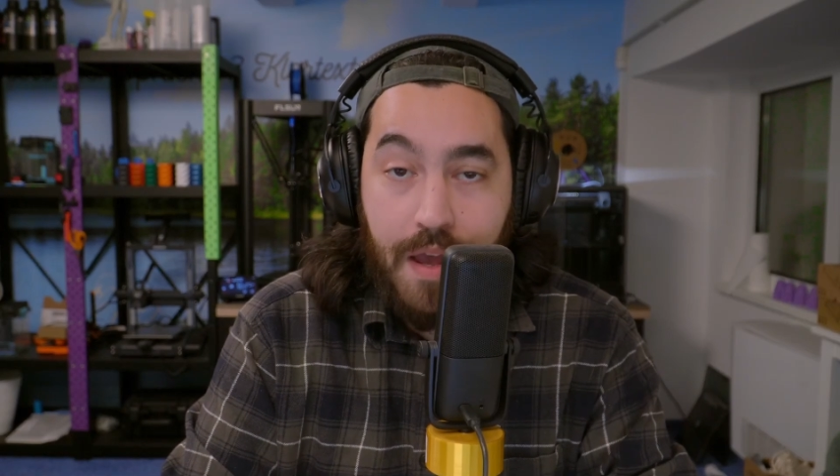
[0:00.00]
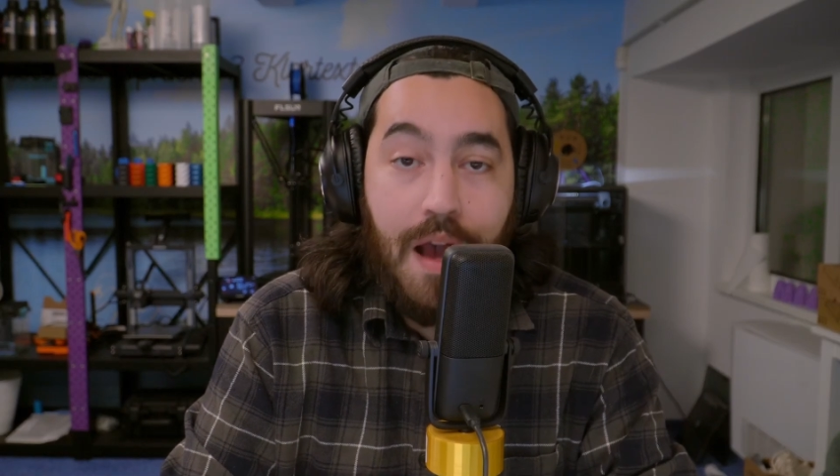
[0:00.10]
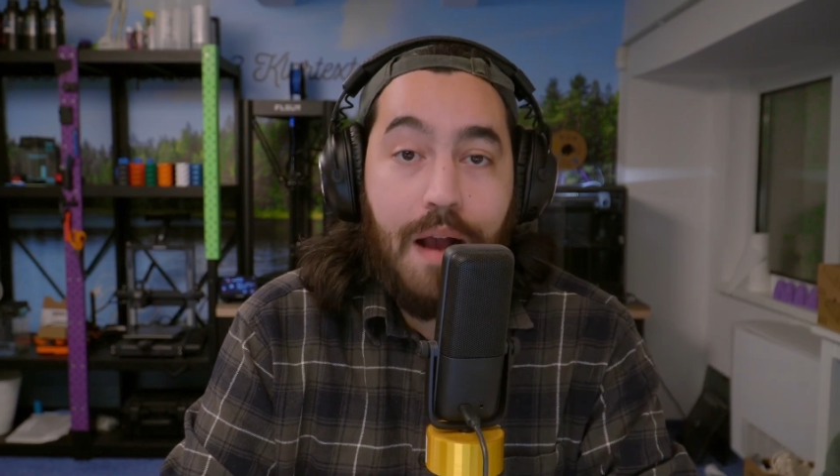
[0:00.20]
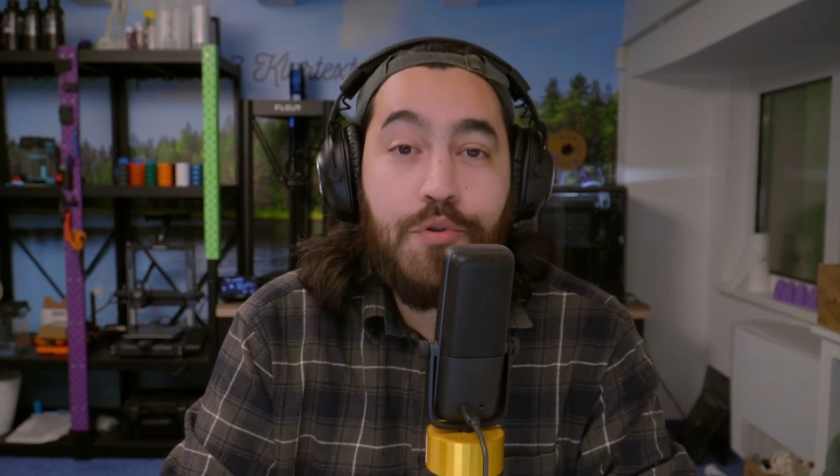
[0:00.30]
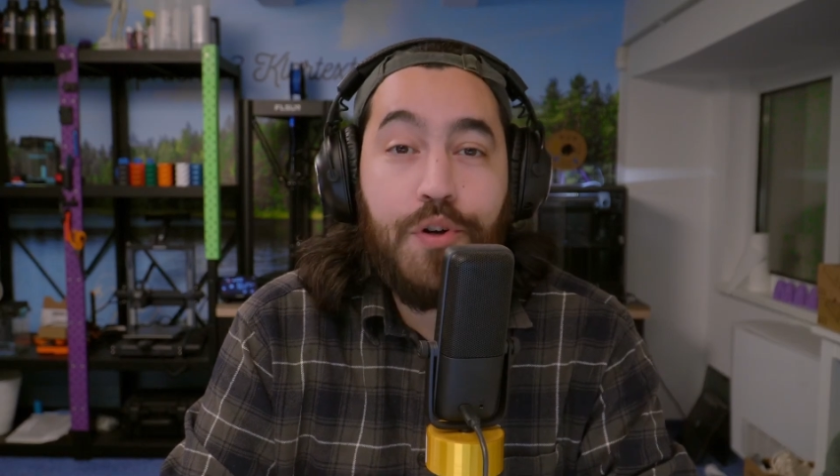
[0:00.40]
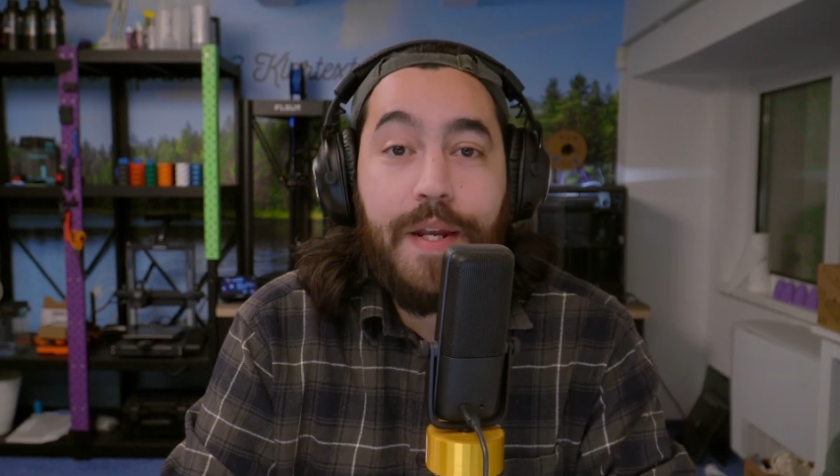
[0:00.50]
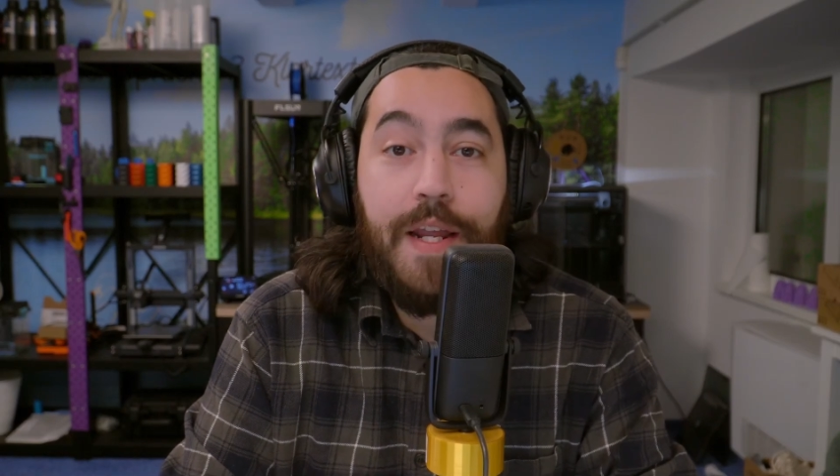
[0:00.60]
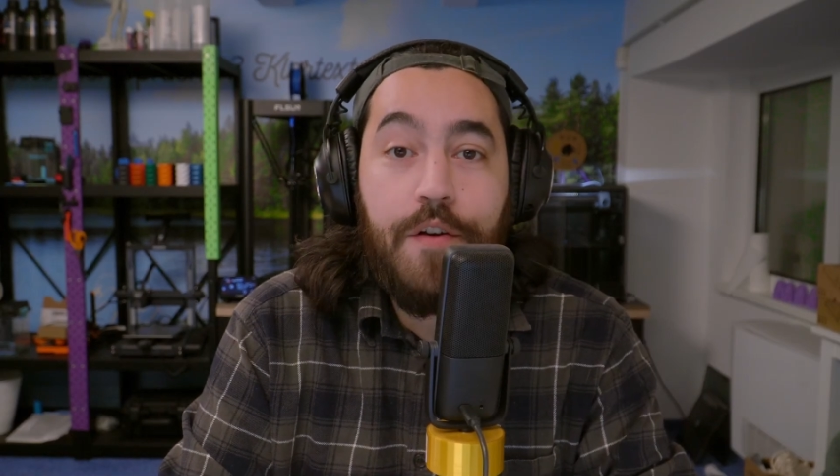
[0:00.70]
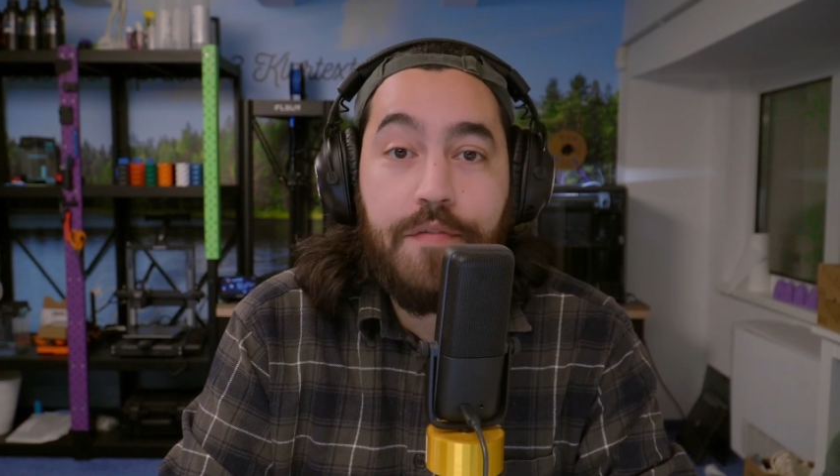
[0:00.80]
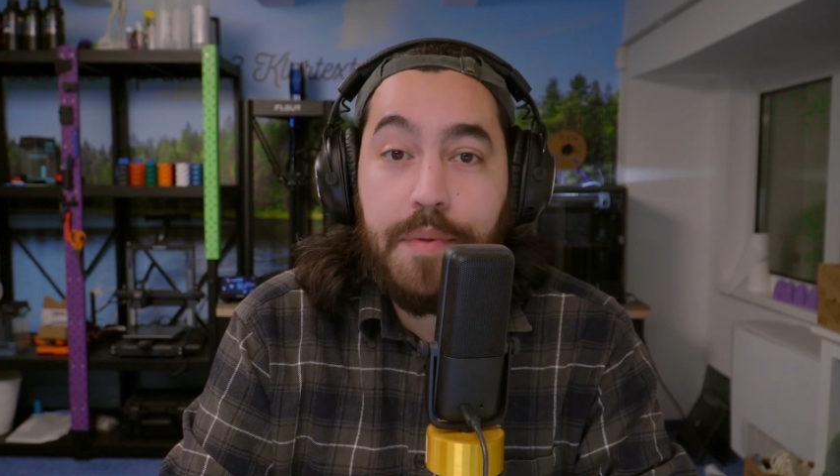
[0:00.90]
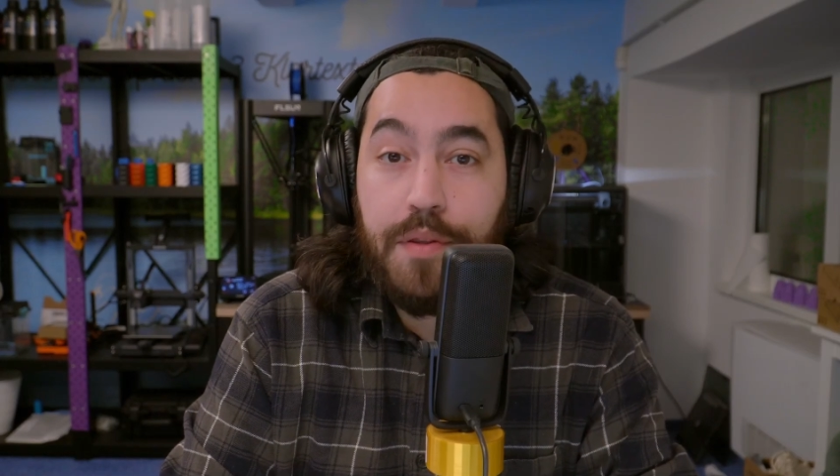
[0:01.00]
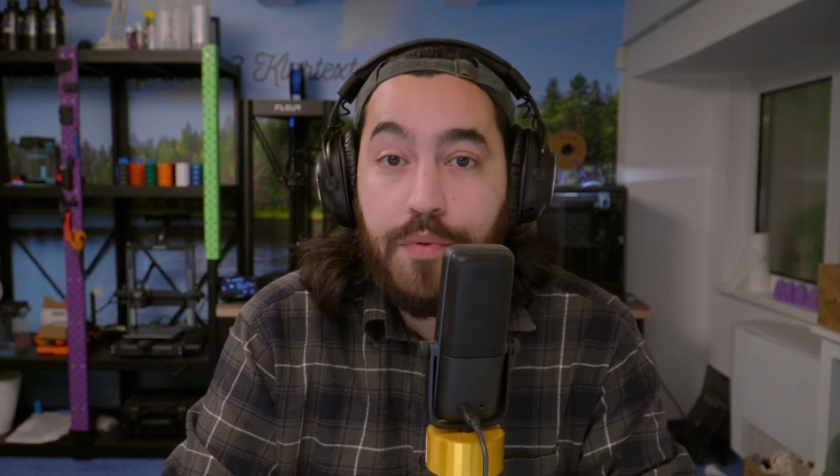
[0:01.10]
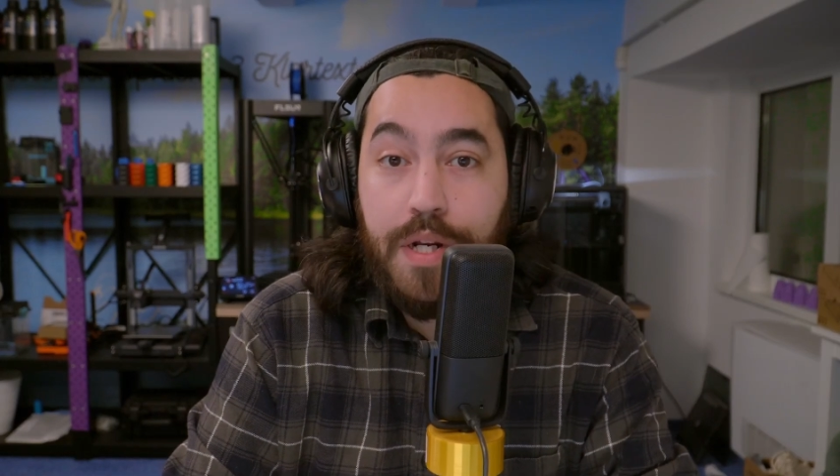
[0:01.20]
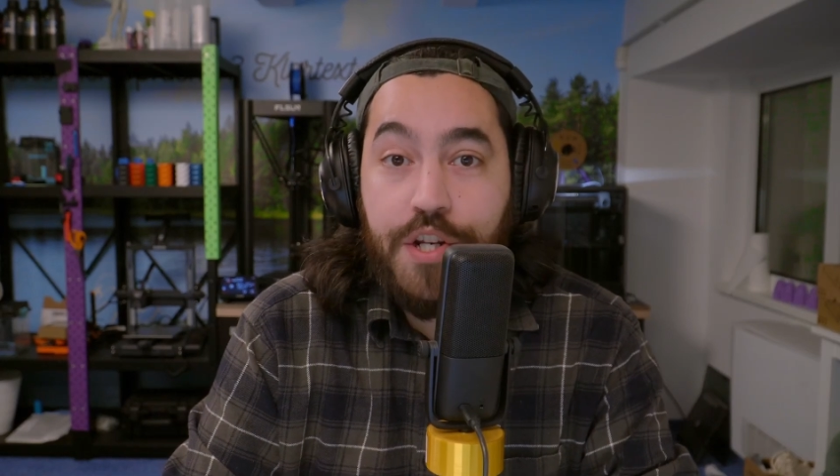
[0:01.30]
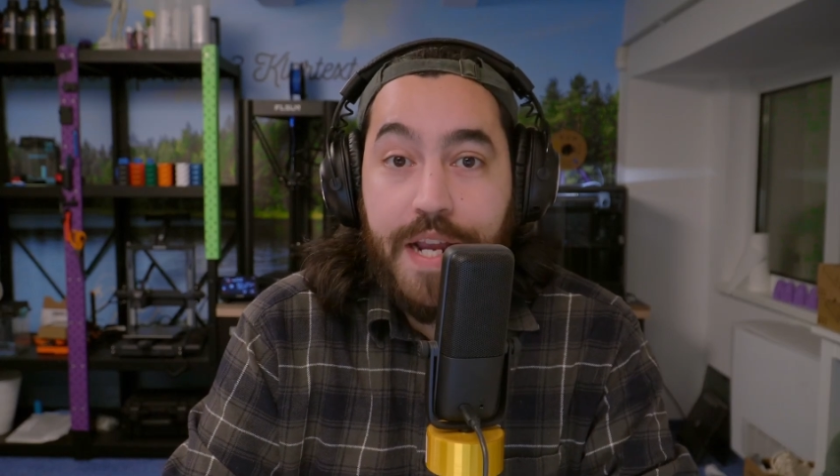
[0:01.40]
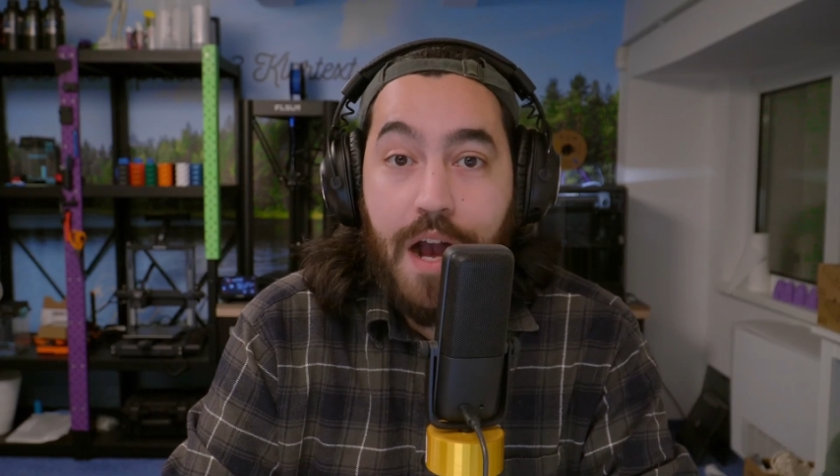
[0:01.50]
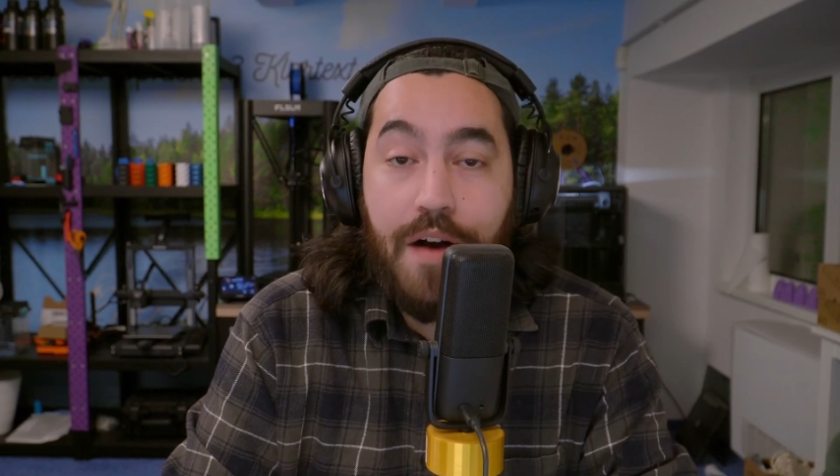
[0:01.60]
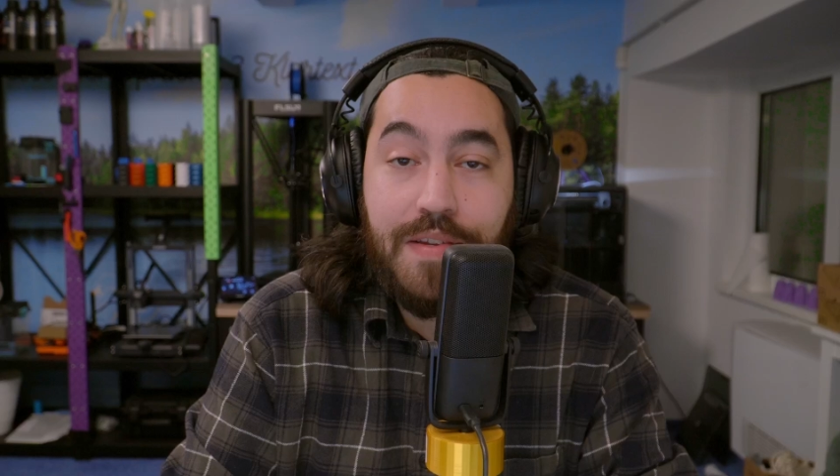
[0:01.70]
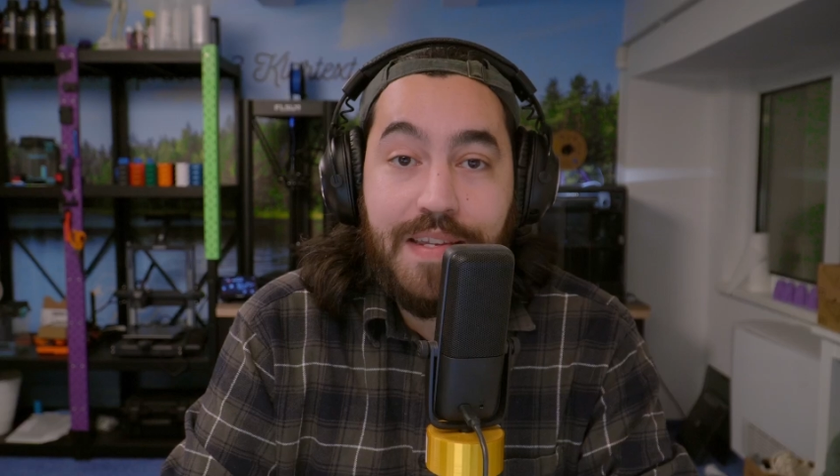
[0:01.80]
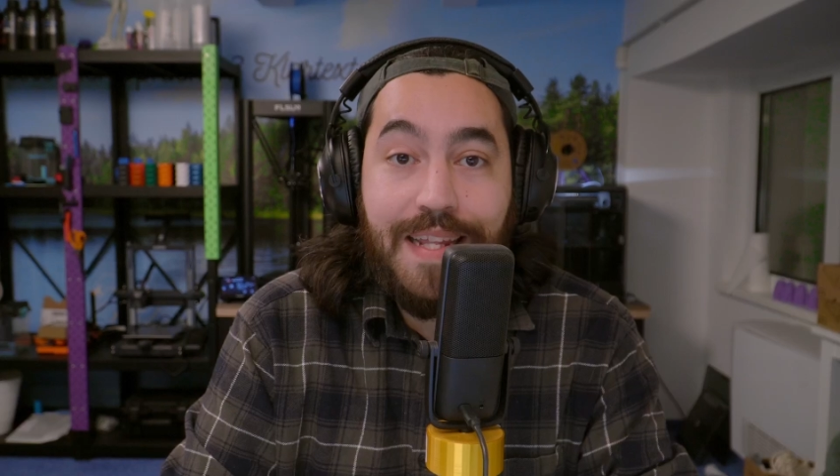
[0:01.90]
I'm joining you from the 3D Jake
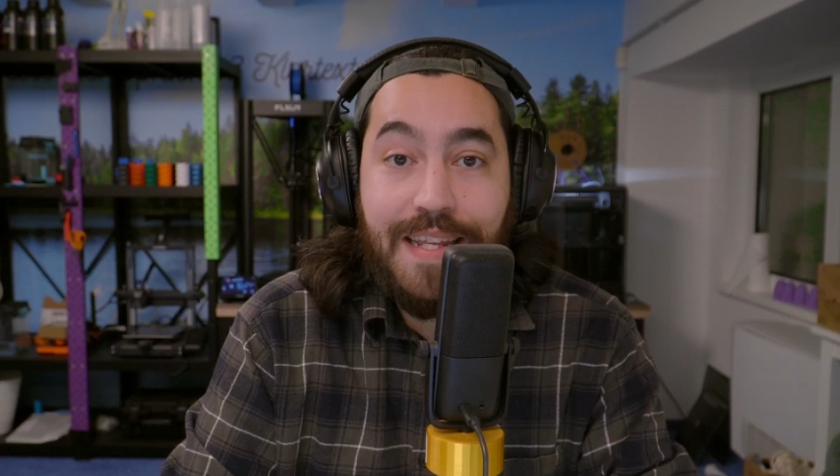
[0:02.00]
office in